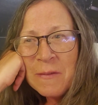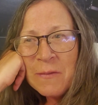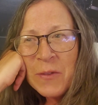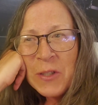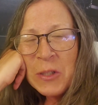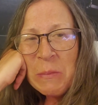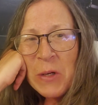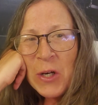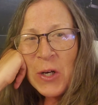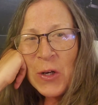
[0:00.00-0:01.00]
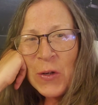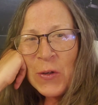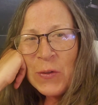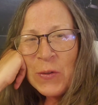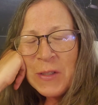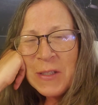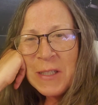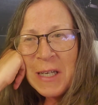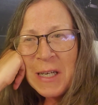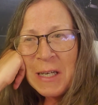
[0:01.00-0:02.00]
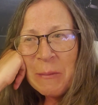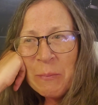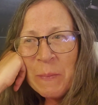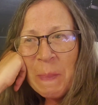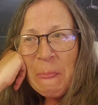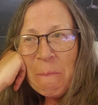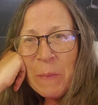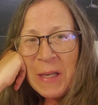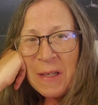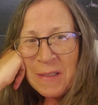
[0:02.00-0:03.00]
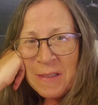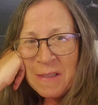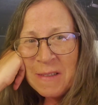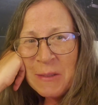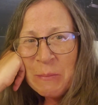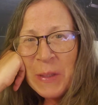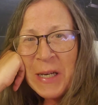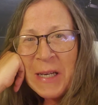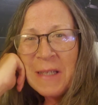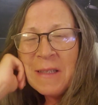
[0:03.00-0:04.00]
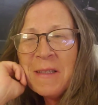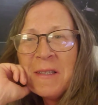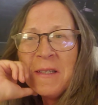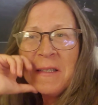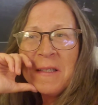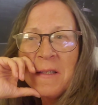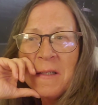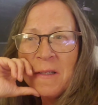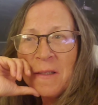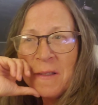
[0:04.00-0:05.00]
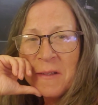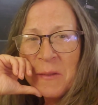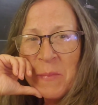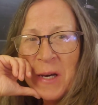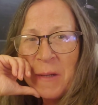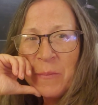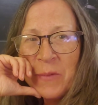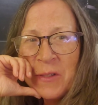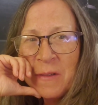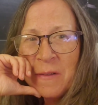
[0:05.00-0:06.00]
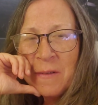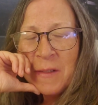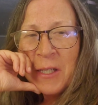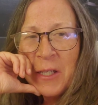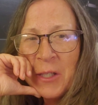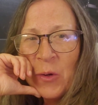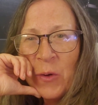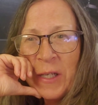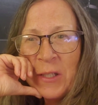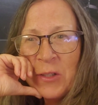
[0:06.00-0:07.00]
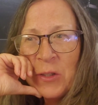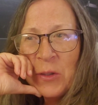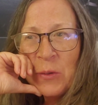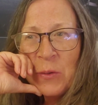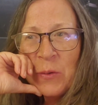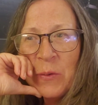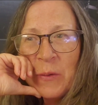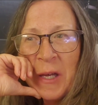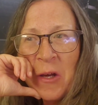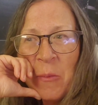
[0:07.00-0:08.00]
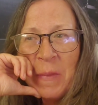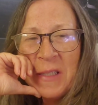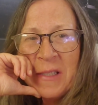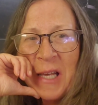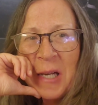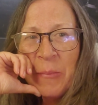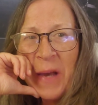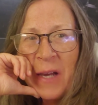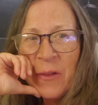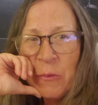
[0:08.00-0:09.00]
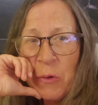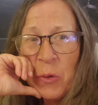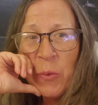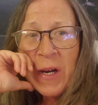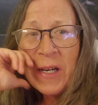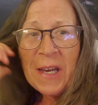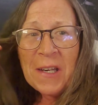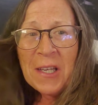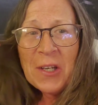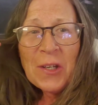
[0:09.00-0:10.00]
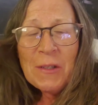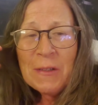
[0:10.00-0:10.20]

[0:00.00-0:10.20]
for tomorrow, I'm being assisted by the Mumms. They're going to help me slack pack the road walk out of here.